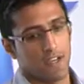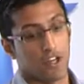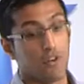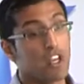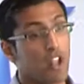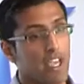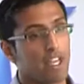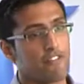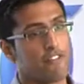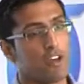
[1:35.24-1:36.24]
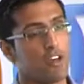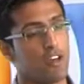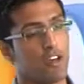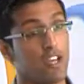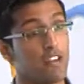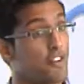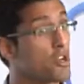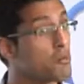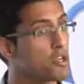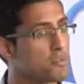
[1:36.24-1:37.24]
Greenlight in a, in a
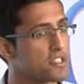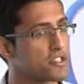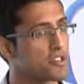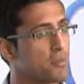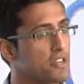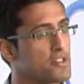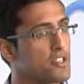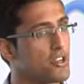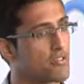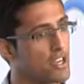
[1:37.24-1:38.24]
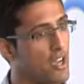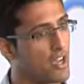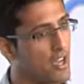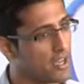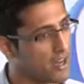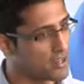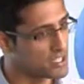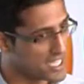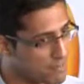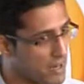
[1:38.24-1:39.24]
phenomenal position because you know, Greenlight are
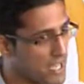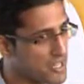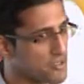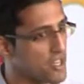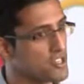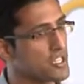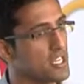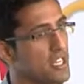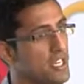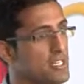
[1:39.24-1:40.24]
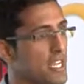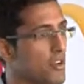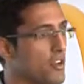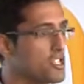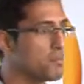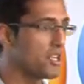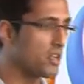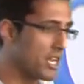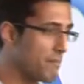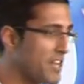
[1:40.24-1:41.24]
deeply entrenched in, in technology. But you
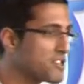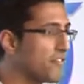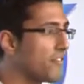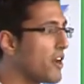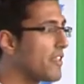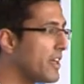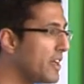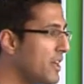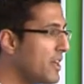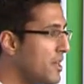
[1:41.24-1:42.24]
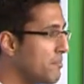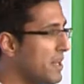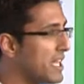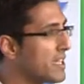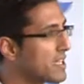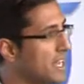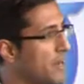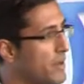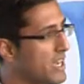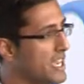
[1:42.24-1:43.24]
can imagine for other big
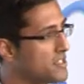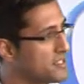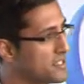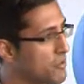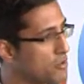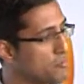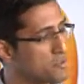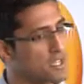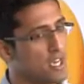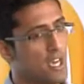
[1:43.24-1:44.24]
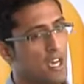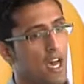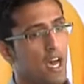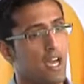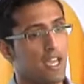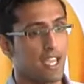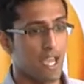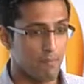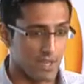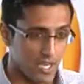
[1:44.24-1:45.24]
network agency groups, uh, it
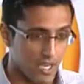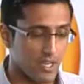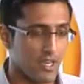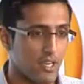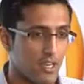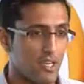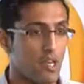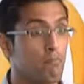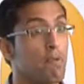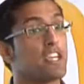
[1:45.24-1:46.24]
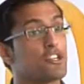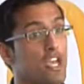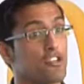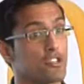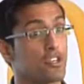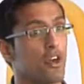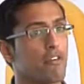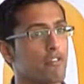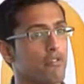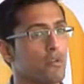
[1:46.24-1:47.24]
can be a, a, a big change to go
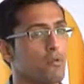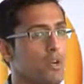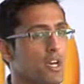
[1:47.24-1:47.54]
through.